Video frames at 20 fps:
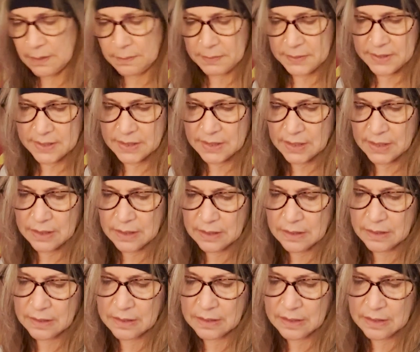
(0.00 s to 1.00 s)
me see.
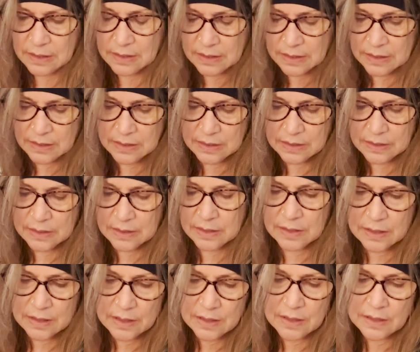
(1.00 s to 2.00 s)

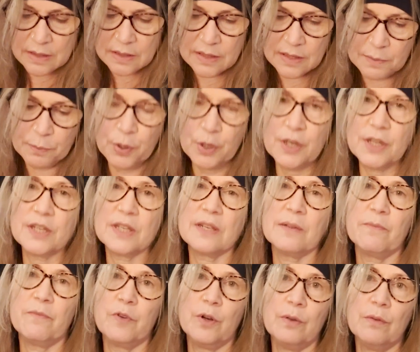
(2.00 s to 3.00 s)
Let's play
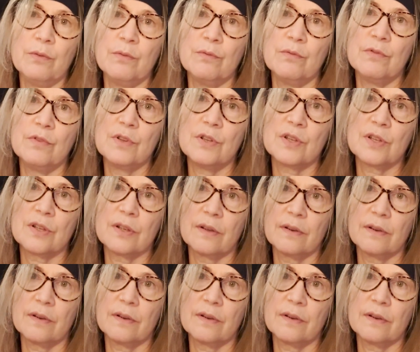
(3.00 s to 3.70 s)
some runes.